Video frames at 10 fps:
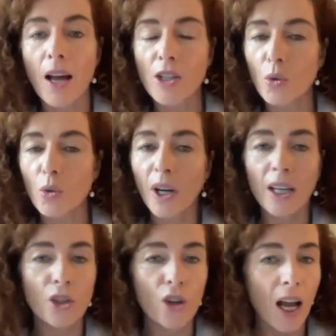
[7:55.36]
So we're
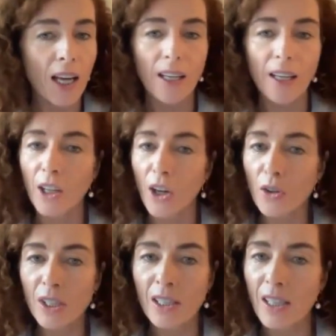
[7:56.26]
going to try
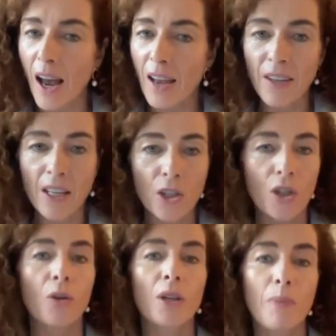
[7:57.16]
to, dive
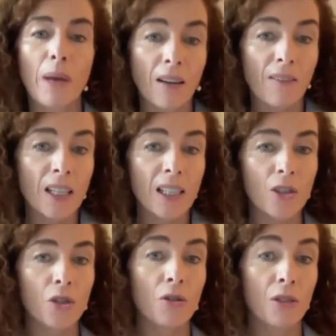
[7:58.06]
into as many of these
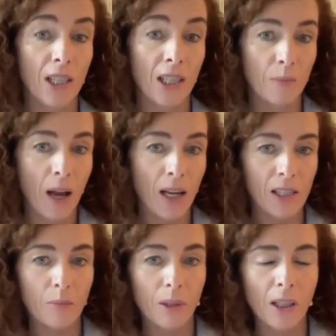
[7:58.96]
issues as
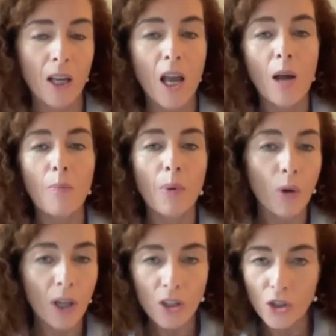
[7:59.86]
possible, but we're
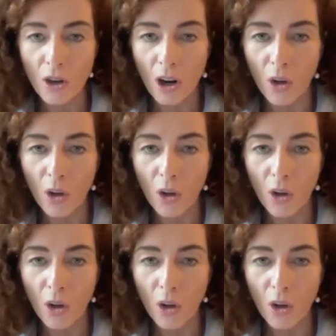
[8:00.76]
going to start